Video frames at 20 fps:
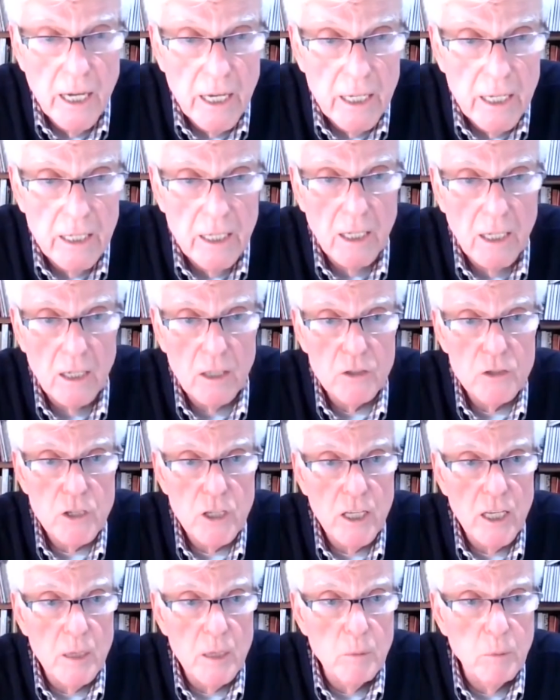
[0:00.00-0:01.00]
and it'll
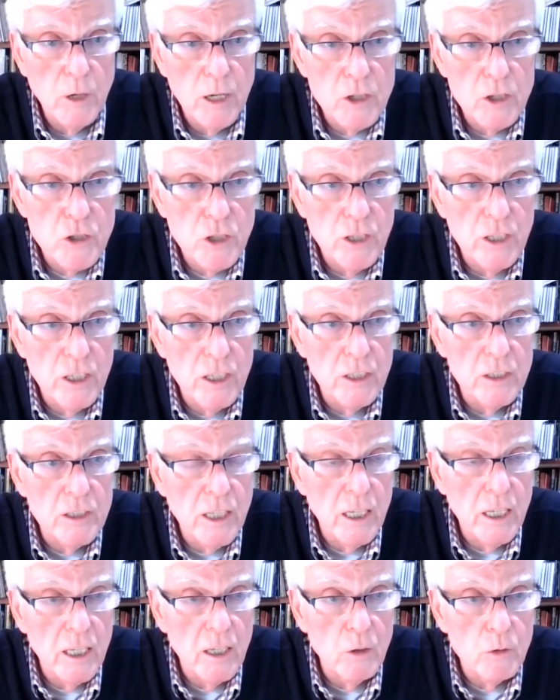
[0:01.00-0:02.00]
say
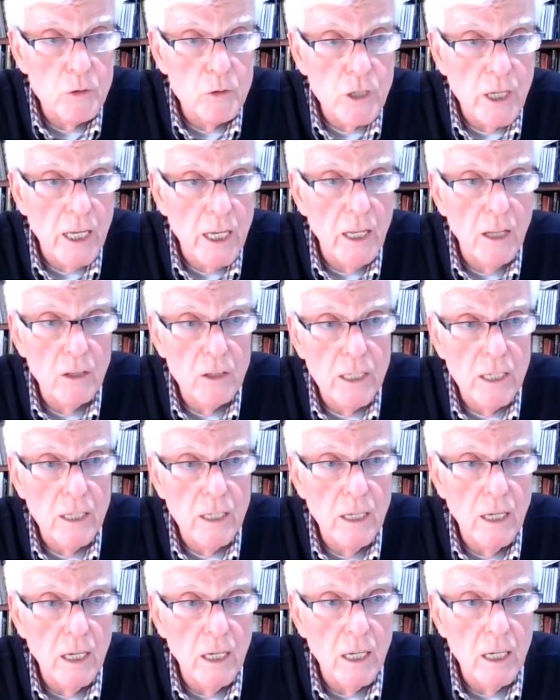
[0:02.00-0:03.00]
President at O-Scale
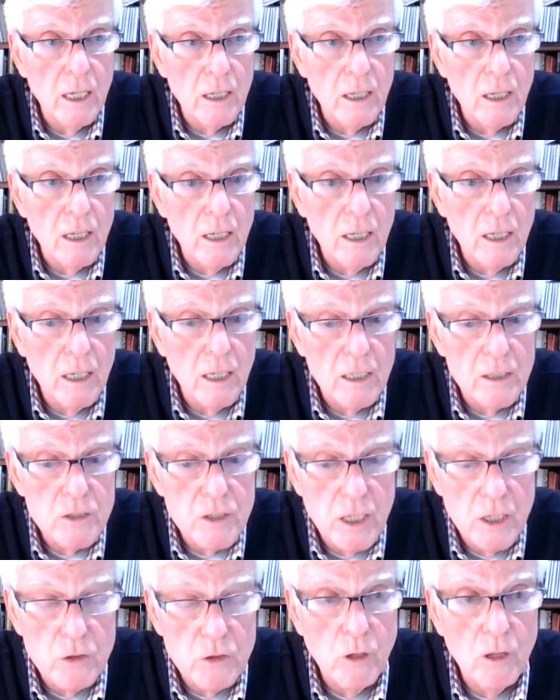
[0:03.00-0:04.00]

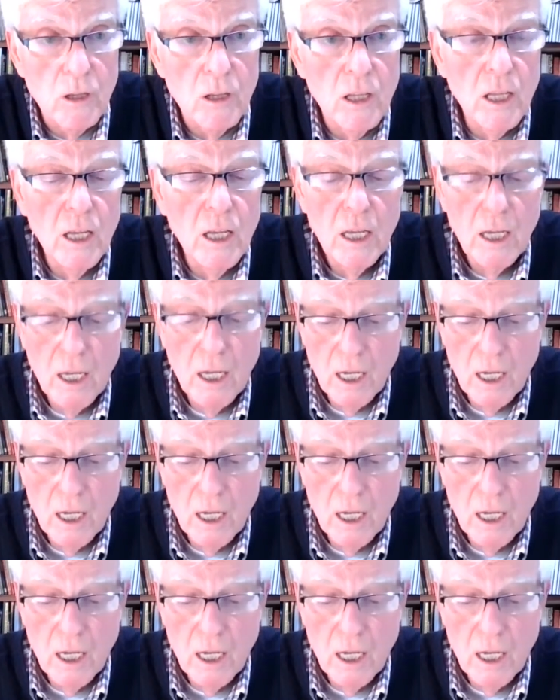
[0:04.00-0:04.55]
Central.